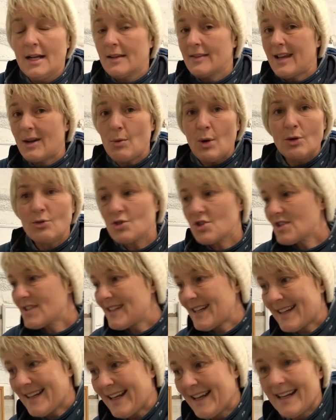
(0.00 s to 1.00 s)
They won't
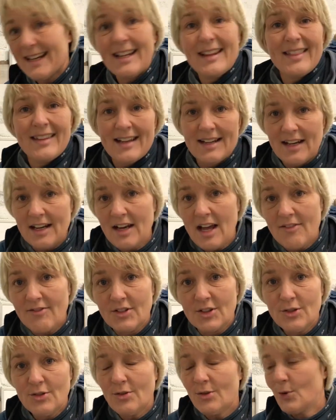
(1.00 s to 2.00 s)
stick it in an
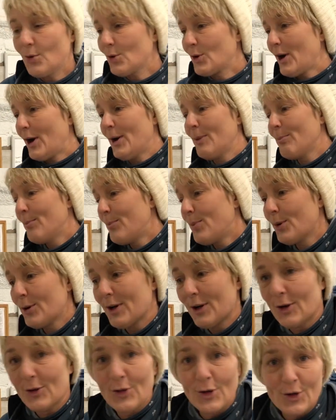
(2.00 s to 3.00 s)
oven or go and put it
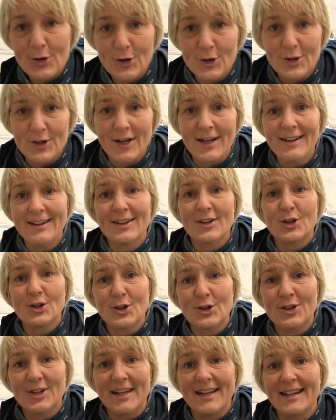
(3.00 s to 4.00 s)
on the cooker and
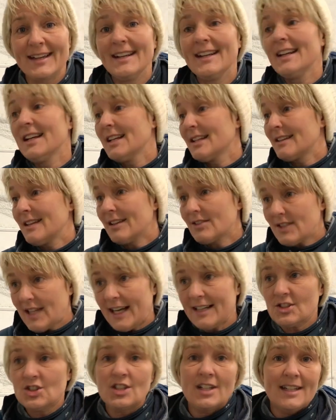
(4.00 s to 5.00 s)
cook it. They'll
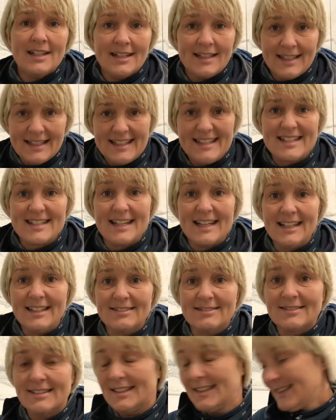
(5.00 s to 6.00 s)
catch it, eat
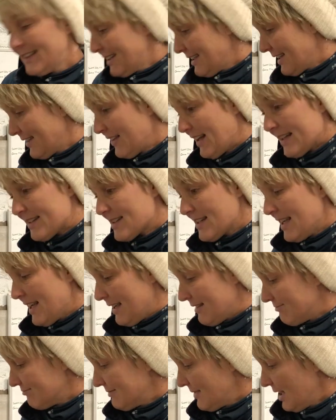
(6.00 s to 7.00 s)
it, and that's
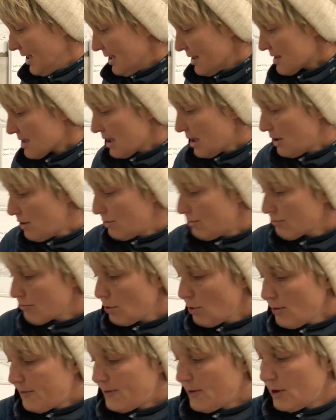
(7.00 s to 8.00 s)
it. So
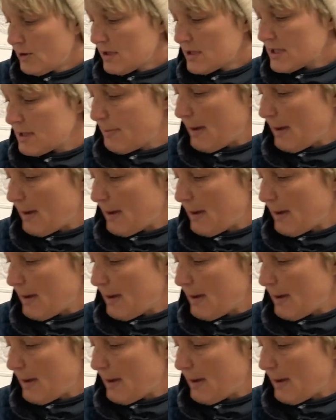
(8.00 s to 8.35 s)
raw food is the